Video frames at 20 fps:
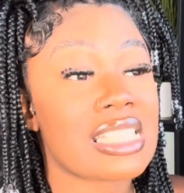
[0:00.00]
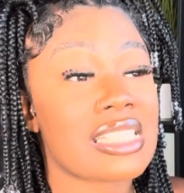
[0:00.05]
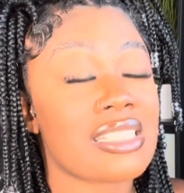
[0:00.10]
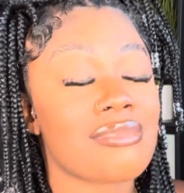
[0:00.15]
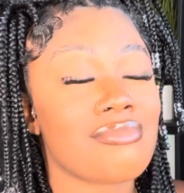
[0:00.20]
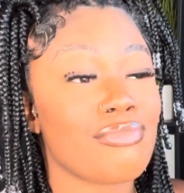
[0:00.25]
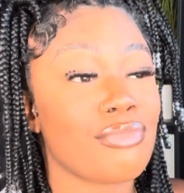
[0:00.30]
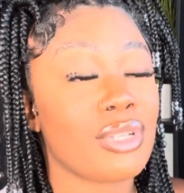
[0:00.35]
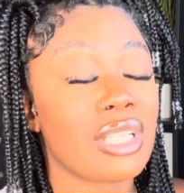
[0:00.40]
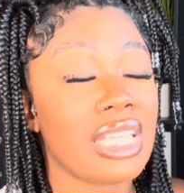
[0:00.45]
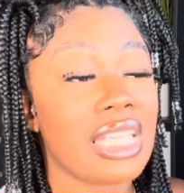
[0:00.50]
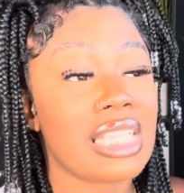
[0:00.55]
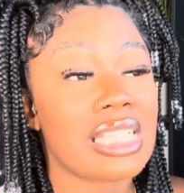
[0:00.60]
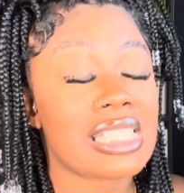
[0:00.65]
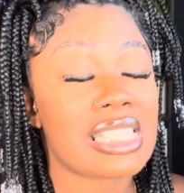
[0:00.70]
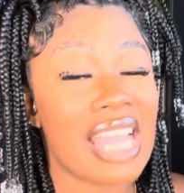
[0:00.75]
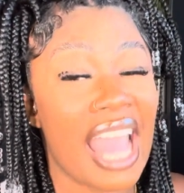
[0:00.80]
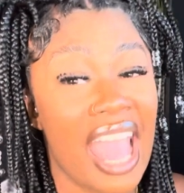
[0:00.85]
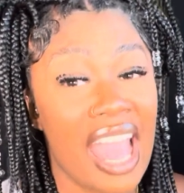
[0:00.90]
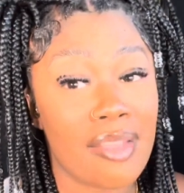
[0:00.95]
really
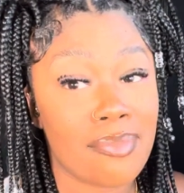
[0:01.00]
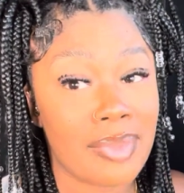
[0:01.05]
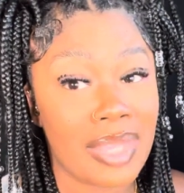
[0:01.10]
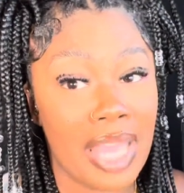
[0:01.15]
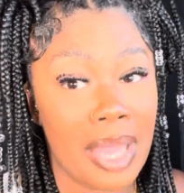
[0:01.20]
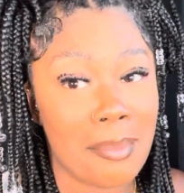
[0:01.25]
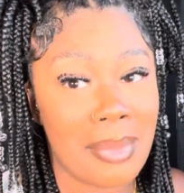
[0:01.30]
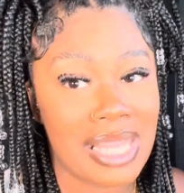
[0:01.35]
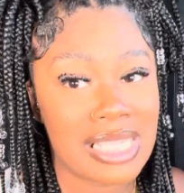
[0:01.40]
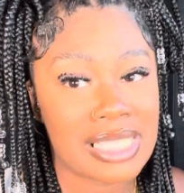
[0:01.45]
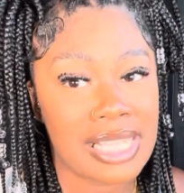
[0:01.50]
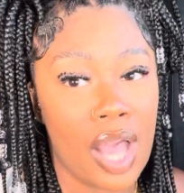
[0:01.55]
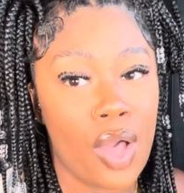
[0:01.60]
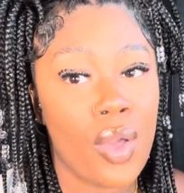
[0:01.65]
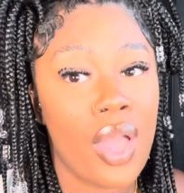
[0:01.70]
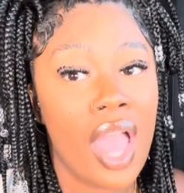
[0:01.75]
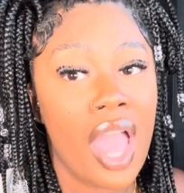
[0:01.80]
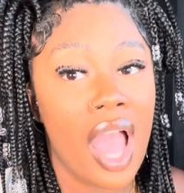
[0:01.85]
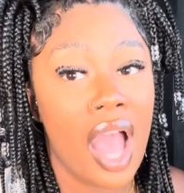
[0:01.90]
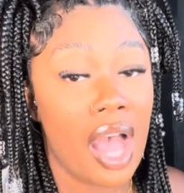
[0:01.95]
stabbed me in my scalp.
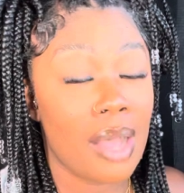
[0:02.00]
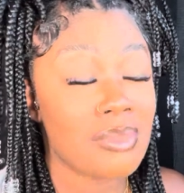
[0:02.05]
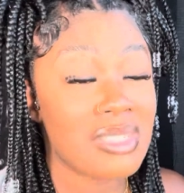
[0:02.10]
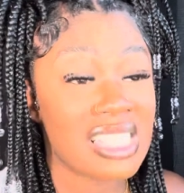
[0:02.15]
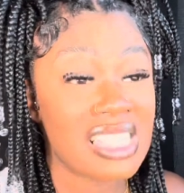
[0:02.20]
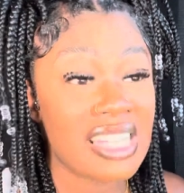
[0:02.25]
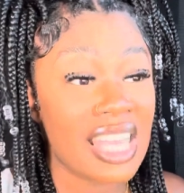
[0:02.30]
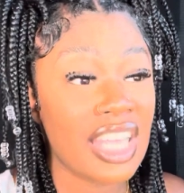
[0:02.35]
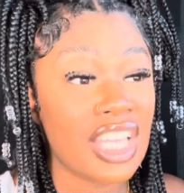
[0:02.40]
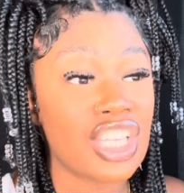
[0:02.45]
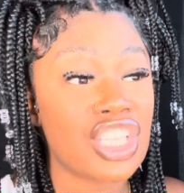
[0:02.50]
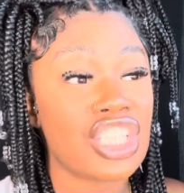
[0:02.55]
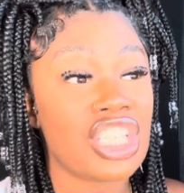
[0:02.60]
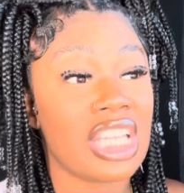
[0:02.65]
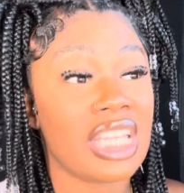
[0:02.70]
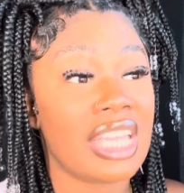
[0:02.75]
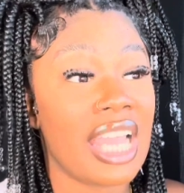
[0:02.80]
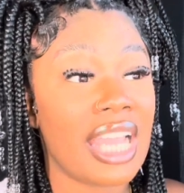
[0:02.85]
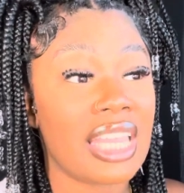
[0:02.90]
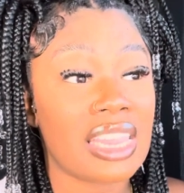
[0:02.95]
I'm just thinking she
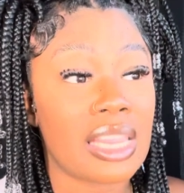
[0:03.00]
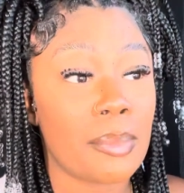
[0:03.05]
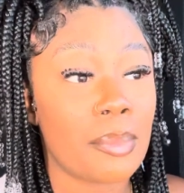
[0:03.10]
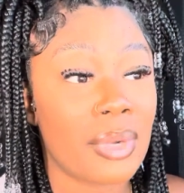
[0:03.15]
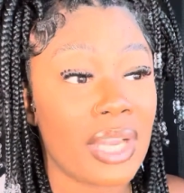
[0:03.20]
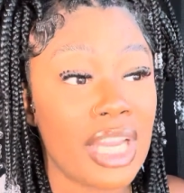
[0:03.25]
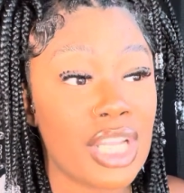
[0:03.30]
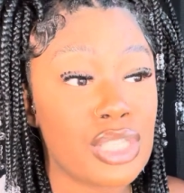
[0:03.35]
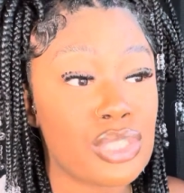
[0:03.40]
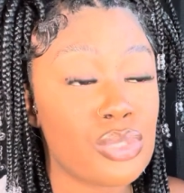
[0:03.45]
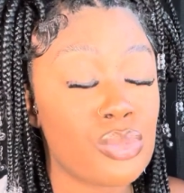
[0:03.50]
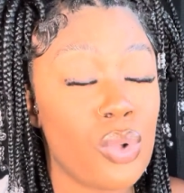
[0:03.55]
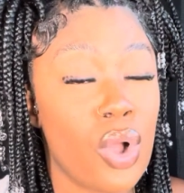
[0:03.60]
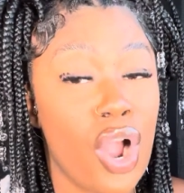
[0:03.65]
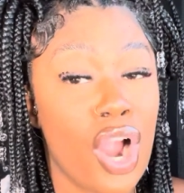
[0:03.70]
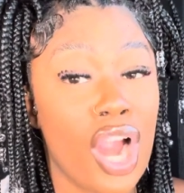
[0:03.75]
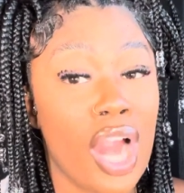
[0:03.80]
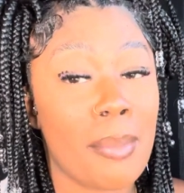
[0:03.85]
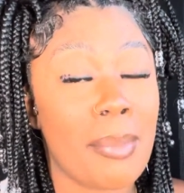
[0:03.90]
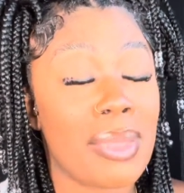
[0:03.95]
yanked the braid too
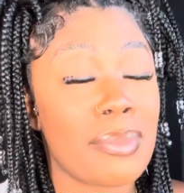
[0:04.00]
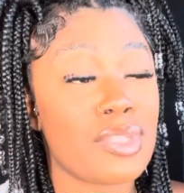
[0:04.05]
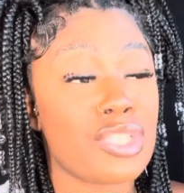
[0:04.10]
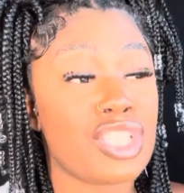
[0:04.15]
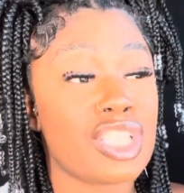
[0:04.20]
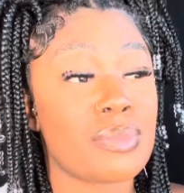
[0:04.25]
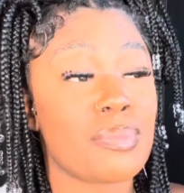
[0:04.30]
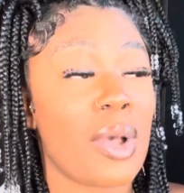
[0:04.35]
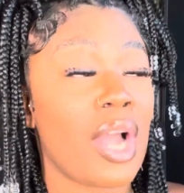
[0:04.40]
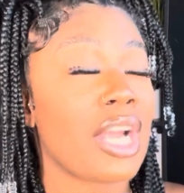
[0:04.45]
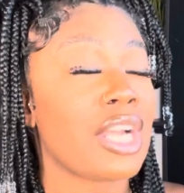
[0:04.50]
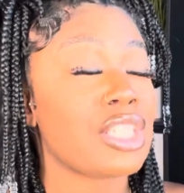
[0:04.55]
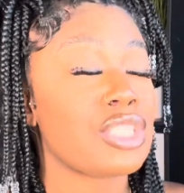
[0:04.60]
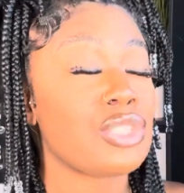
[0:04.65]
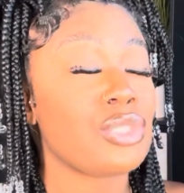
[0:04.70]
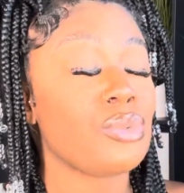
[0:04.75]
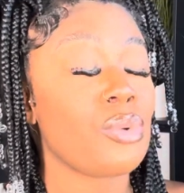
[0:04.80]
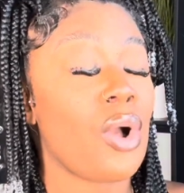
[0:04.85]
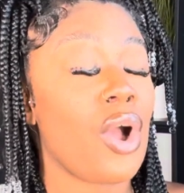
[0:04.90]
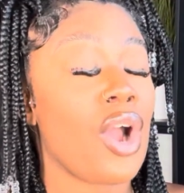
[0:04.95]
hard. Maybe she's parting
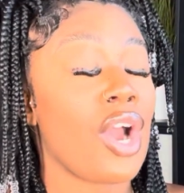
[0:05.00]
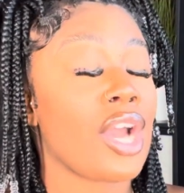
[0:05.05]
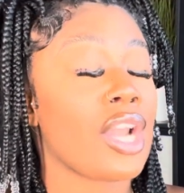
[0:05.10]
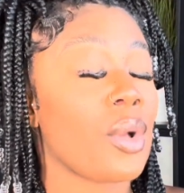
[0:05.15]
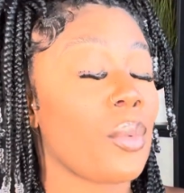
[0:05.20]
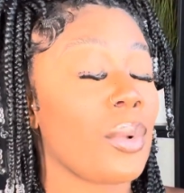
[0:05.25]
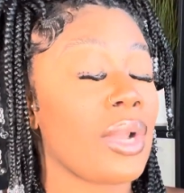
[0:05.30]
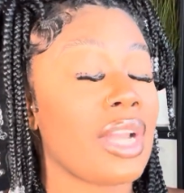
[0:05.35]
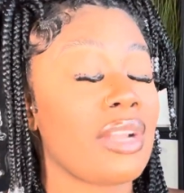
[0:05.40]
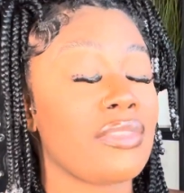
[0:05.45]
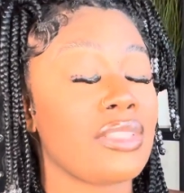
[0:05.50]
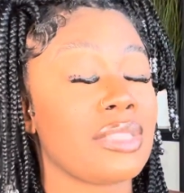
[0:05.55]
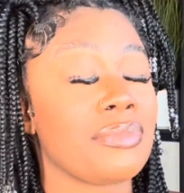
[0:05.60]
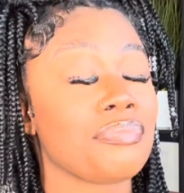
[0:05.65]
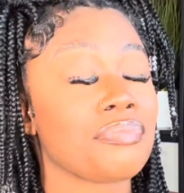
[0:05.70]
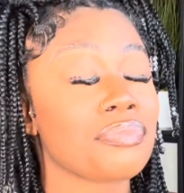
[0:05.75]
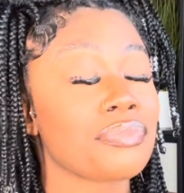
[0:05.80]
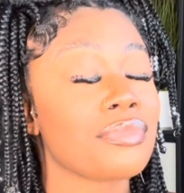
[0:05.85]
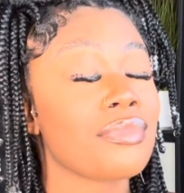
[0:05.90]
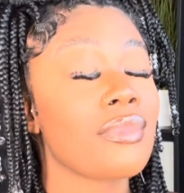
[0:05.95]
too hard or whatever.
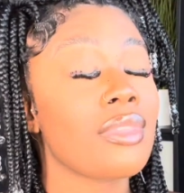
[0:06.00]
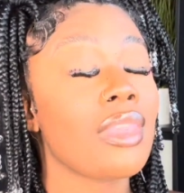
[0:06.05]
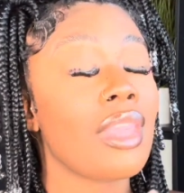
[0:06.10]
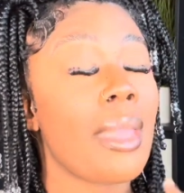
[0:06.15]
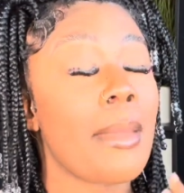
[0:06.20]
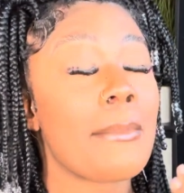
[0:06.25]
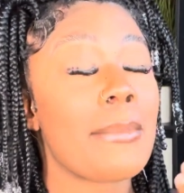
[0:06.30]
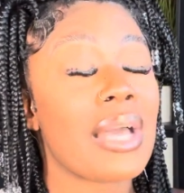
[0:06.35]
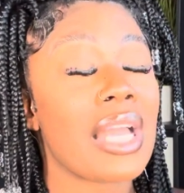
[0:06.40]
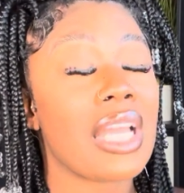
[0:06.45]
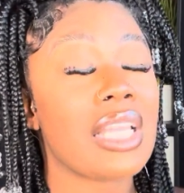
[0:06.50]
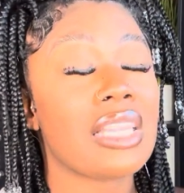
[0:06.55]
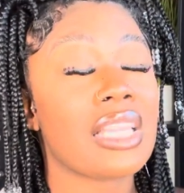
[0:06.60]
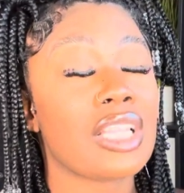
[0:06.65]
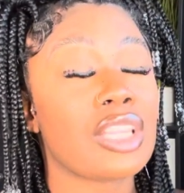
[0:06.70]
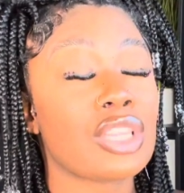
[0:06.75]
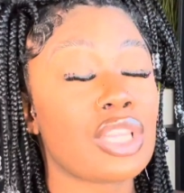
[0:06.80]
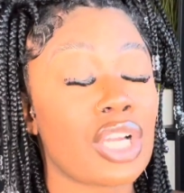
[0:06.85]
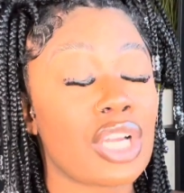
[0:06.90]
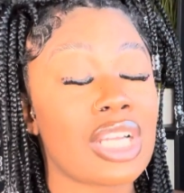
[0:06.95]
But the
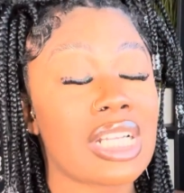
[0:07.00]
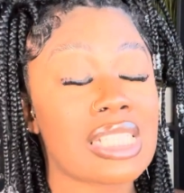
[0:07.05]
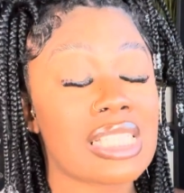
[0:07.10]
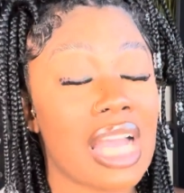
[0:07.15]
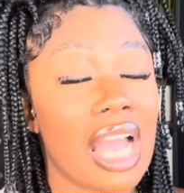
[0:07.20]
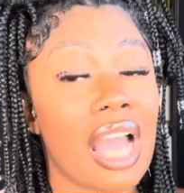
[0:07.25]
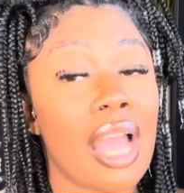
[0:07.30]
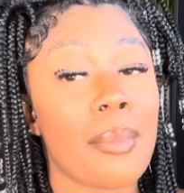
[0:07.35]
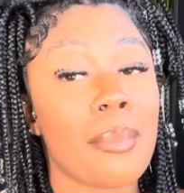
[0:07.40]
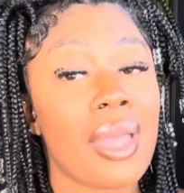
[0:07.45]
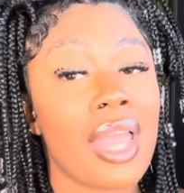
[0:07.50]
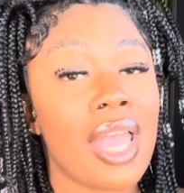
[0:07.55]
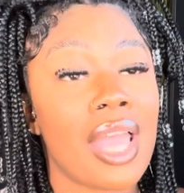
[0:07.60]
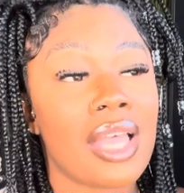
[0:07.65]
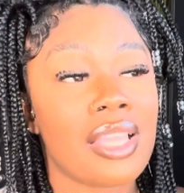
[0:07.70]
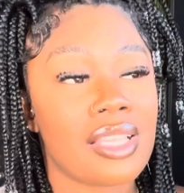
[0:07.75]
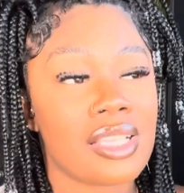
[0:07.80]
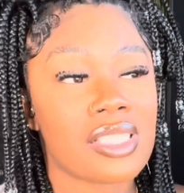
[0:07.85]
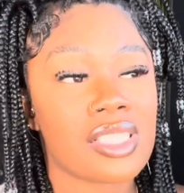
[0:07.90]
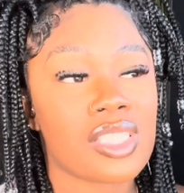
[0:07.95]
third time, this is